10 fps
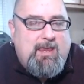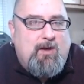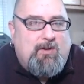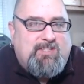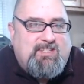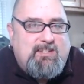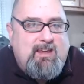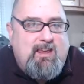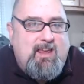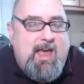it's
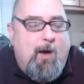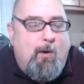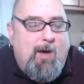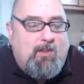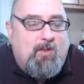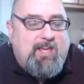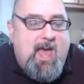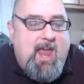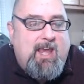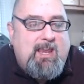how I look
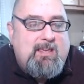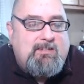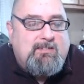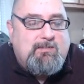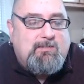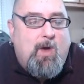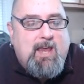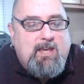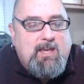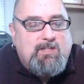at it is what
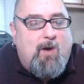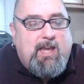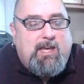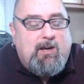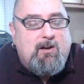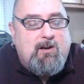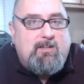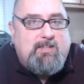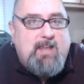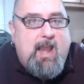I do right
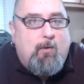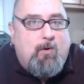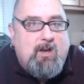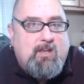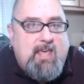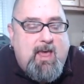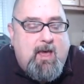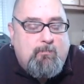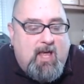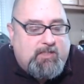here is an hour a day.
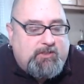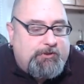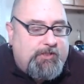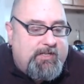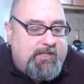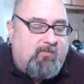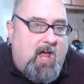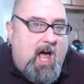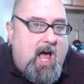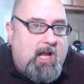I'm not shooting a
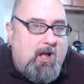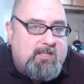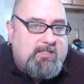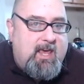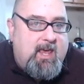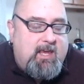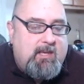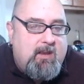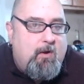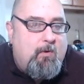vlog all day,
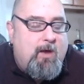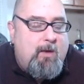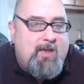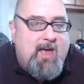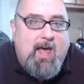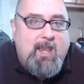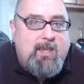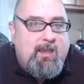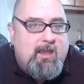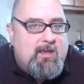you know. I'm not
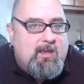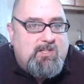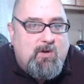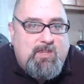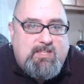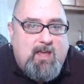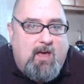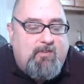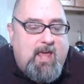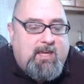doing this
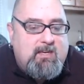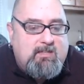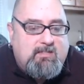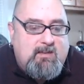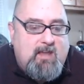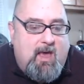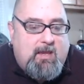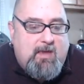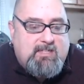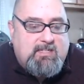stuff. And I can
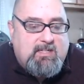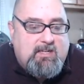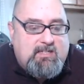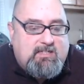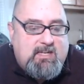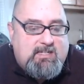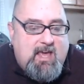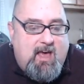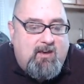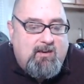basically sit down.